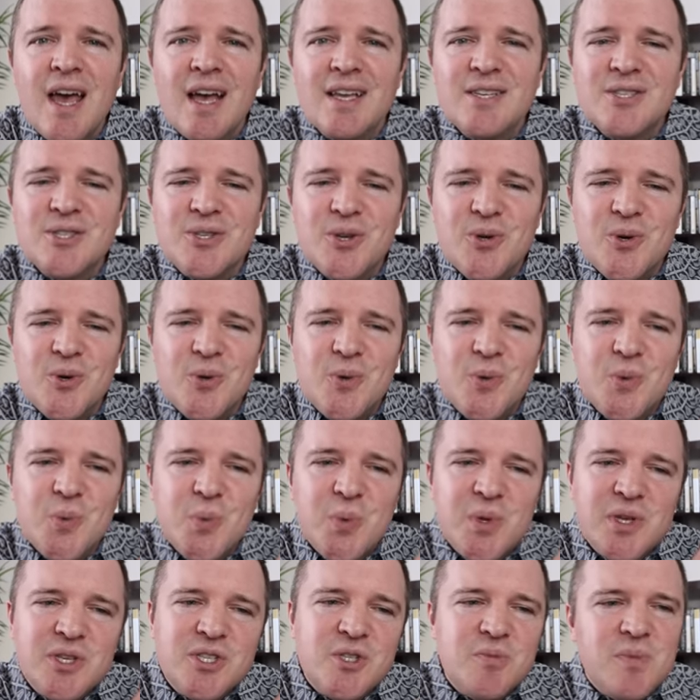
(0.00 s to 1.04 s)
So
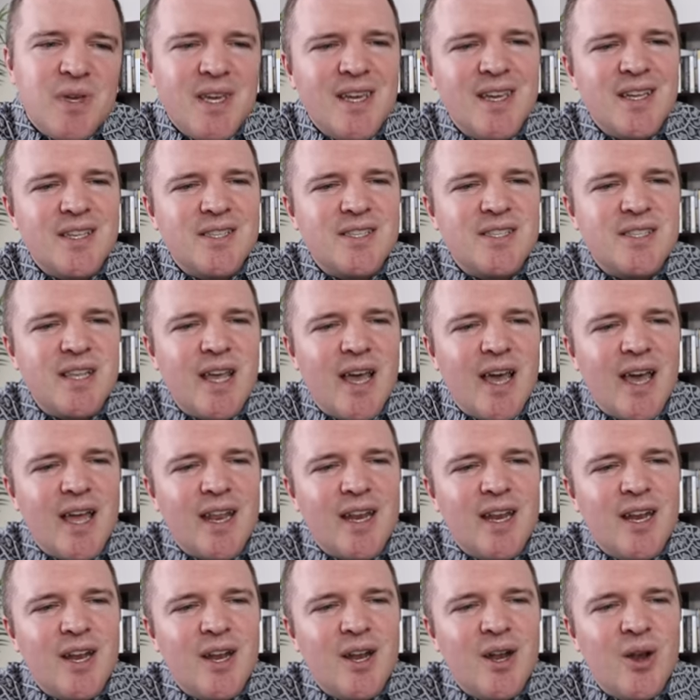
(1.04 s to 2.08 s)
this means
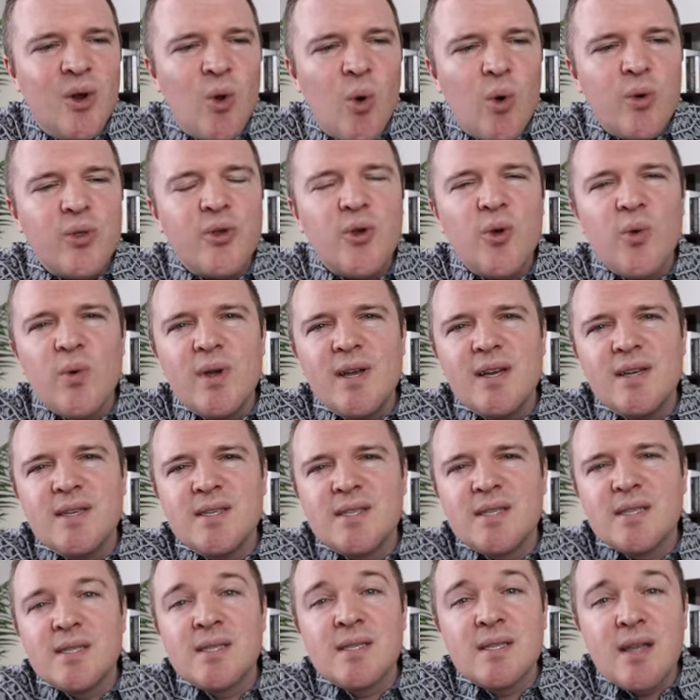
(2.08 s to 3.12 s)
that North
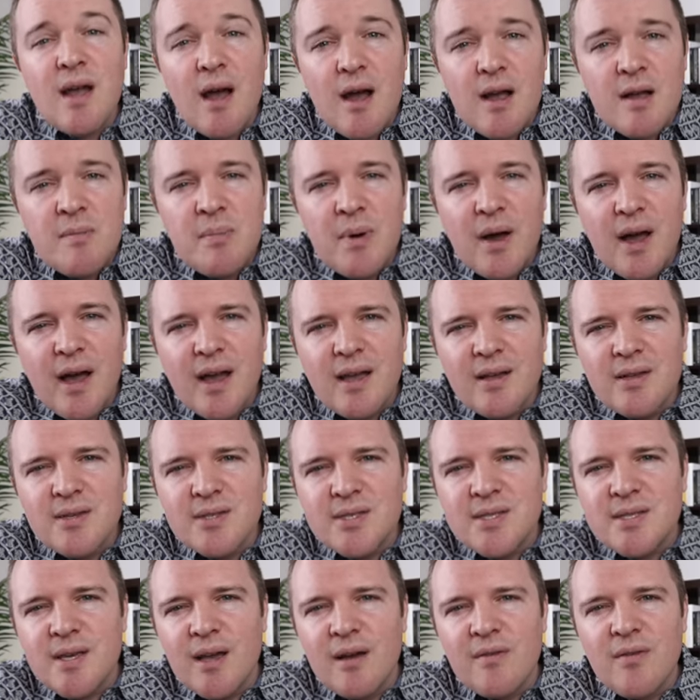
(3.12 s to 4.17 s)
Korea's
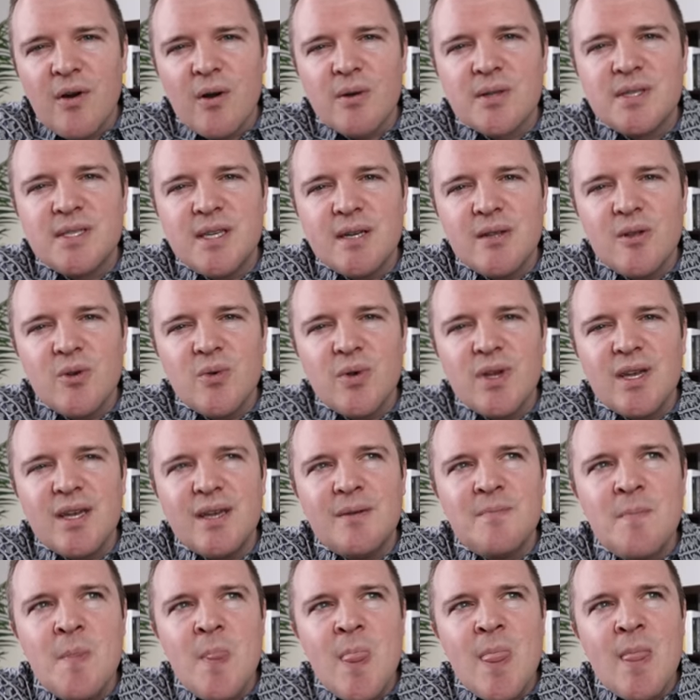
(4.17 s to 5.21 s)
stockpiles of
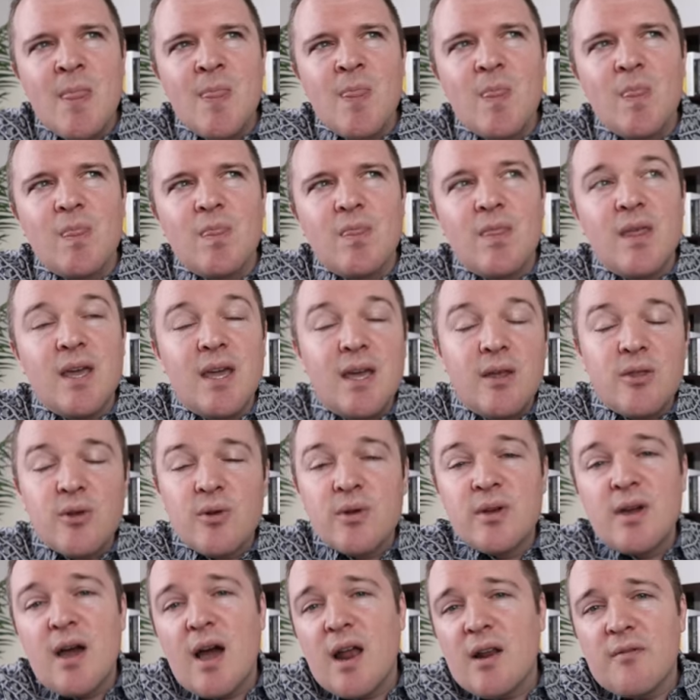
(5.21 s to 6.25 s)
artillery, they either
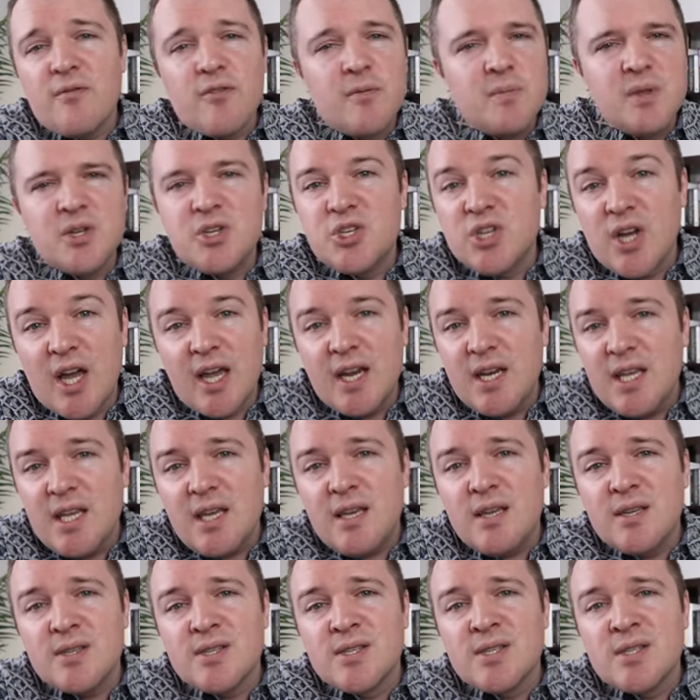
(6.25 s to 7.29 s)
got it from the
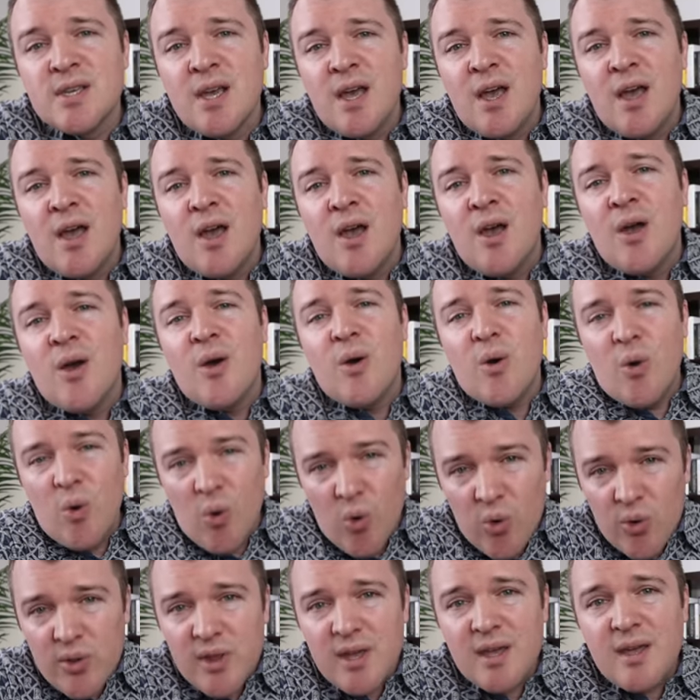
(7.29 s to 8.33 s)
Chinese
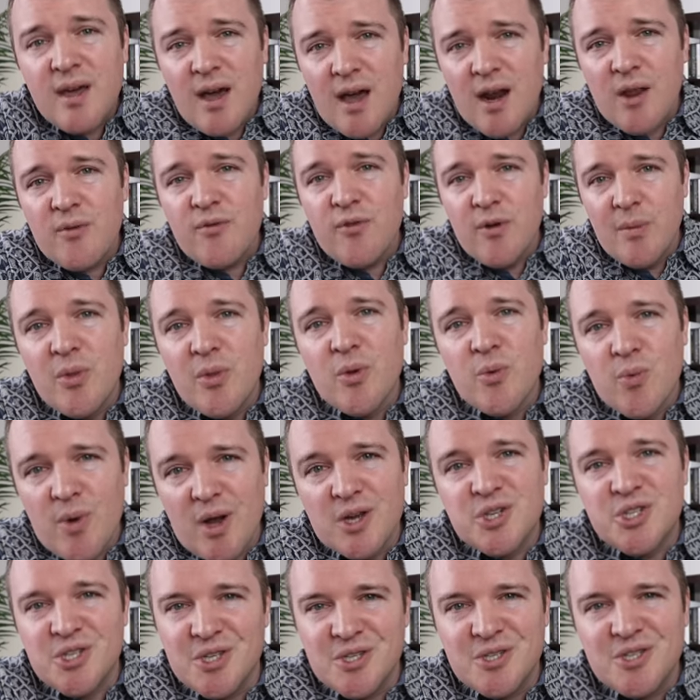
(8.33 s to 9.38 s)
or they got it the
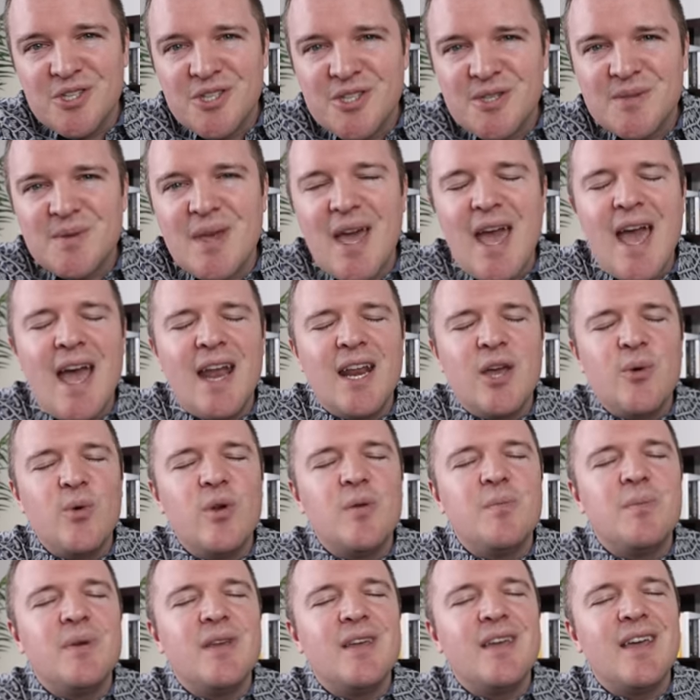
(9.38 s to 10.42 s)
Russians. And it
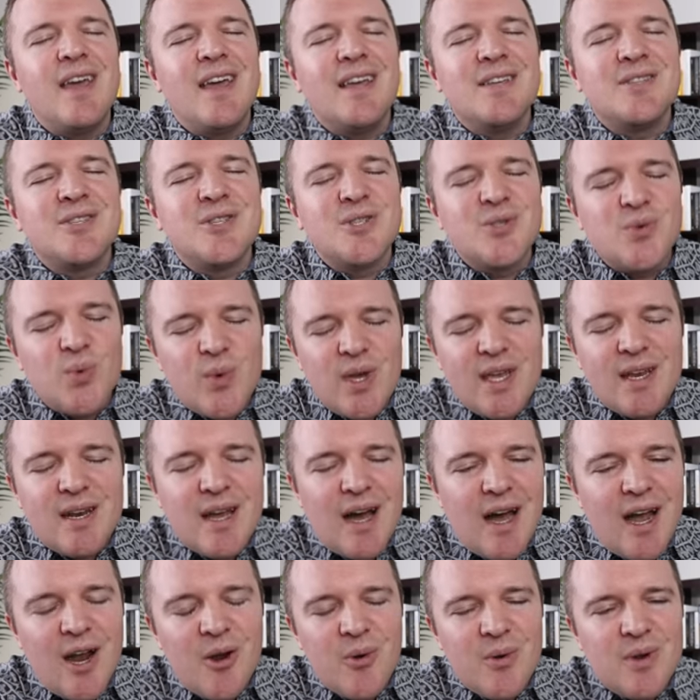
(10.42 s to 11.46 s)
would be a sweet
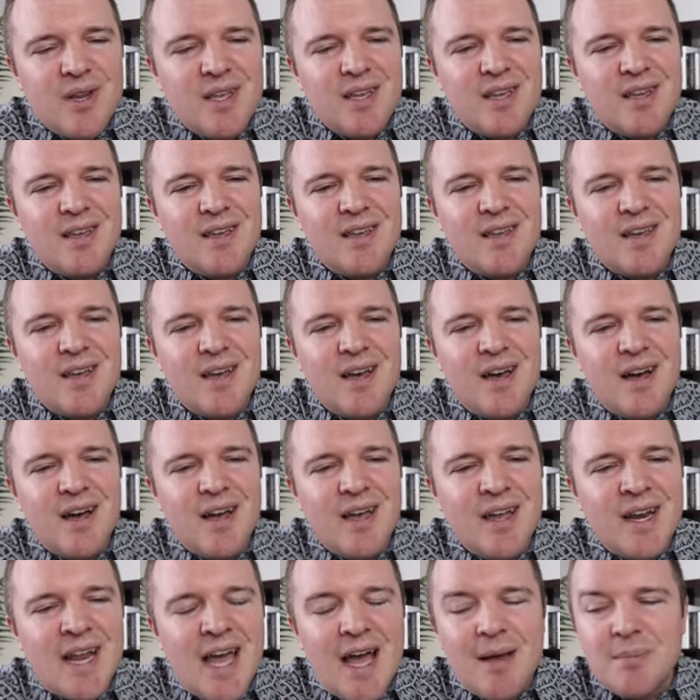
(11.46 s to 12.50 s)
irony, uh,
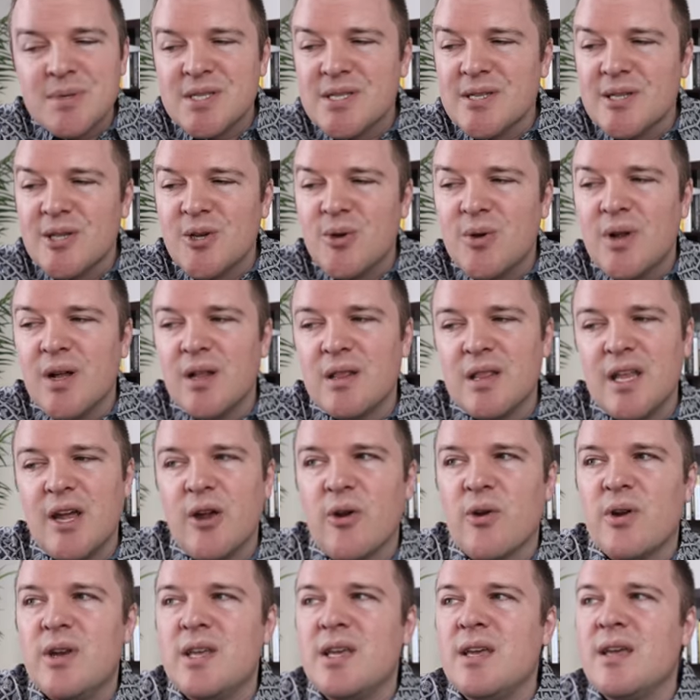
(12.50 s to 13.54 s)
an absolute
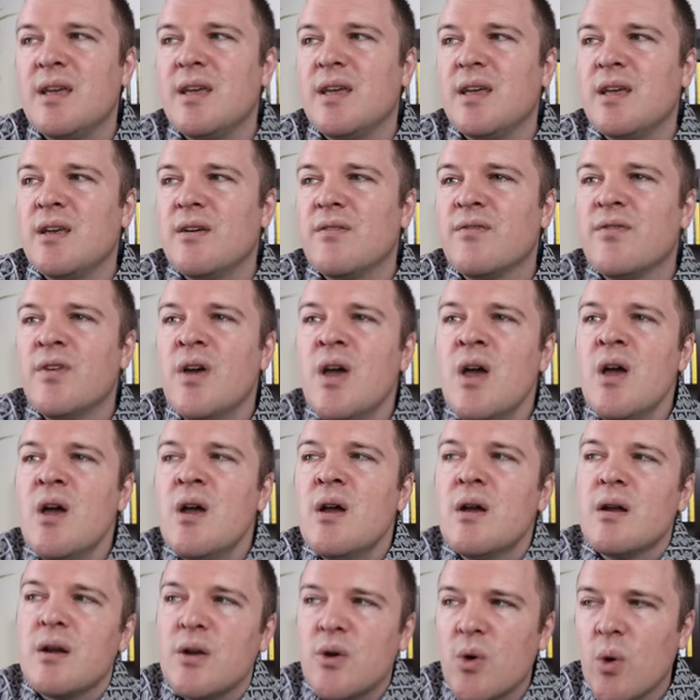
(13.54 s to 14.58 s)
hilarity if
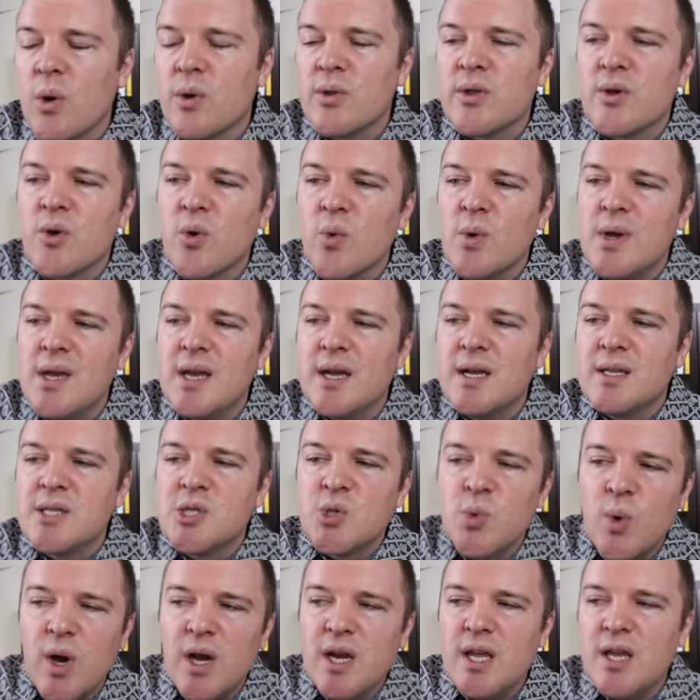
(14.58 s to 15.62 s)
North Korea
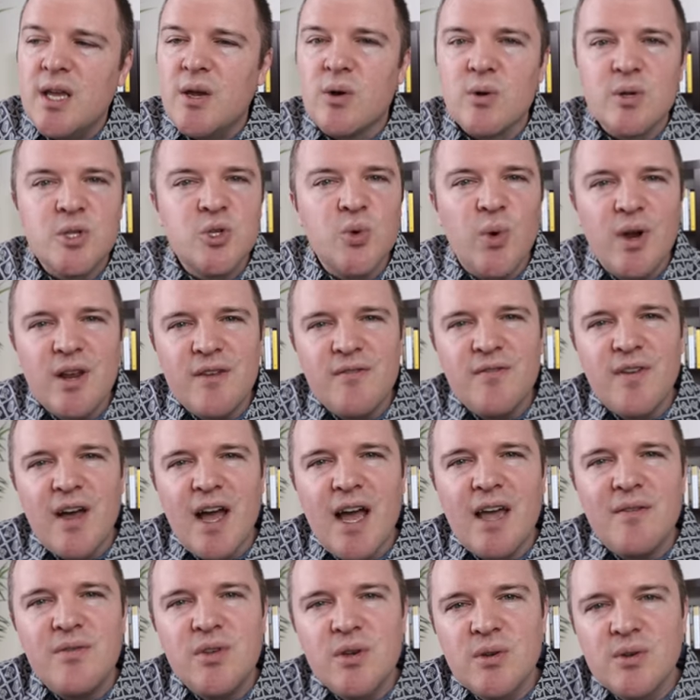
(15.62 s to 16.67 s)
20 or
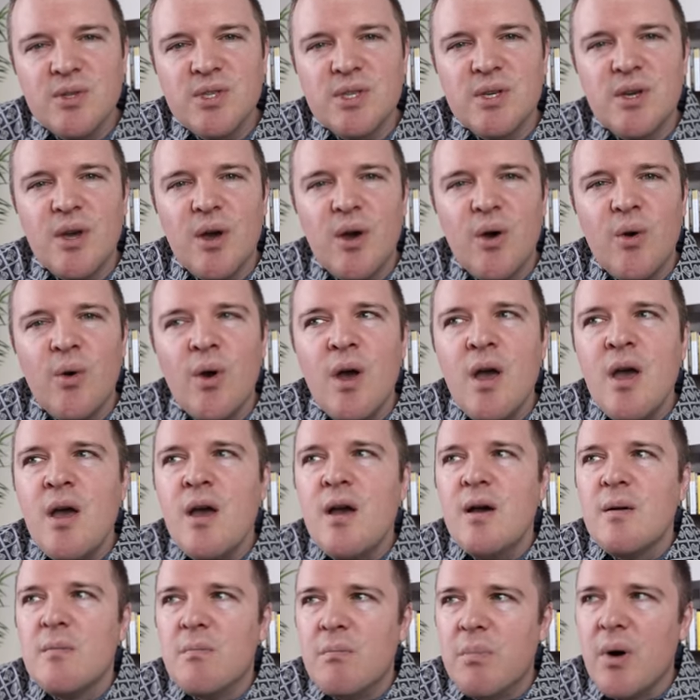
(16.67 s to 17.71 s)
25 years ago
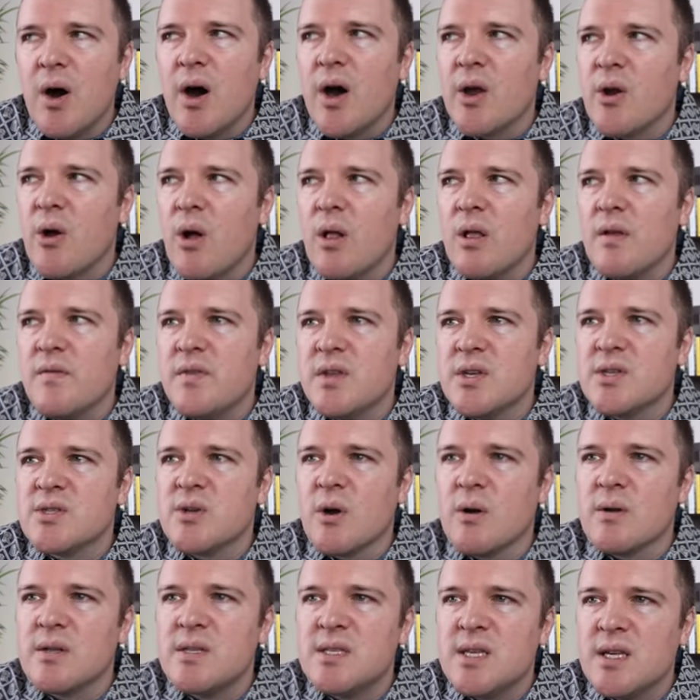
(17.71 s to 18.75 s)
bought all of this
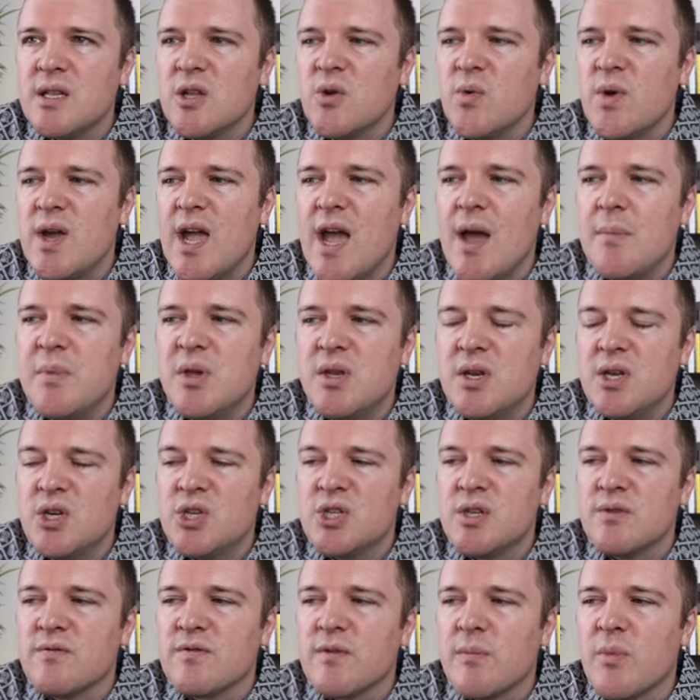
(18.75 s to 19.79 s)
artillery
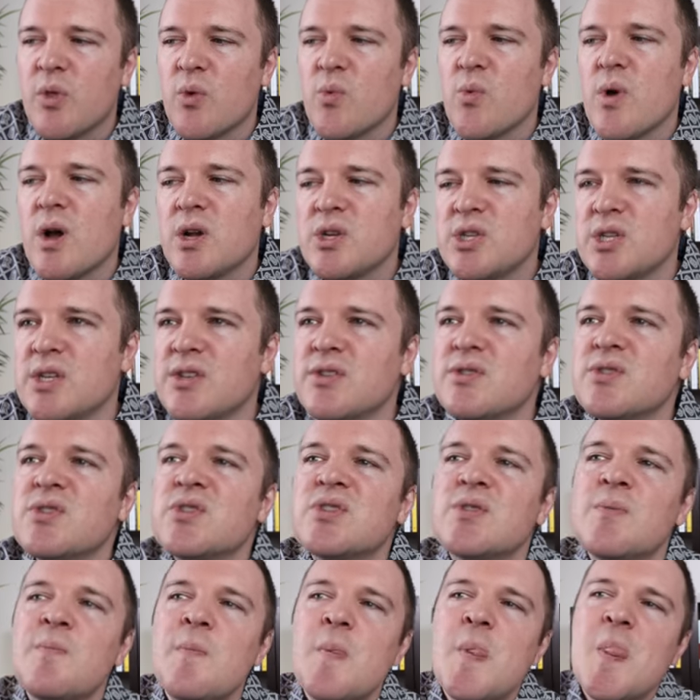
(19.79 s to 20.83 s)
ammunition from the
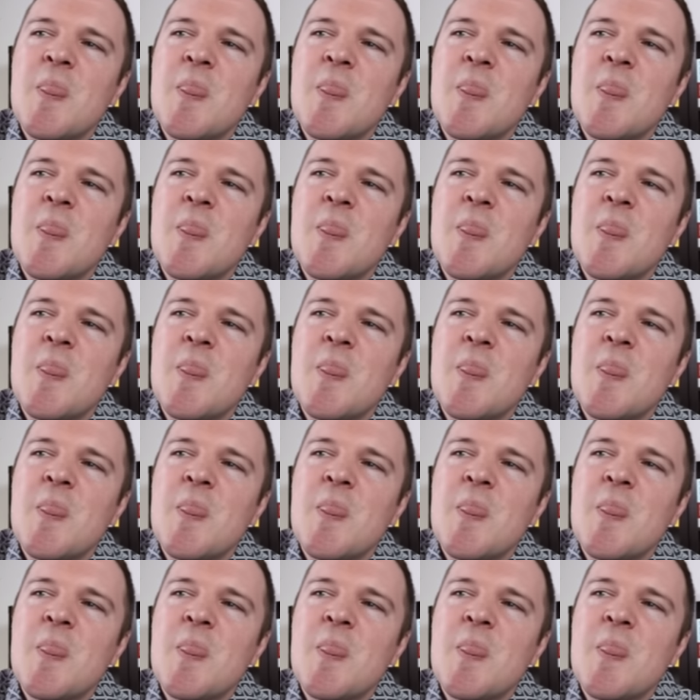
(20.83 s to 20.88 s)
Russians,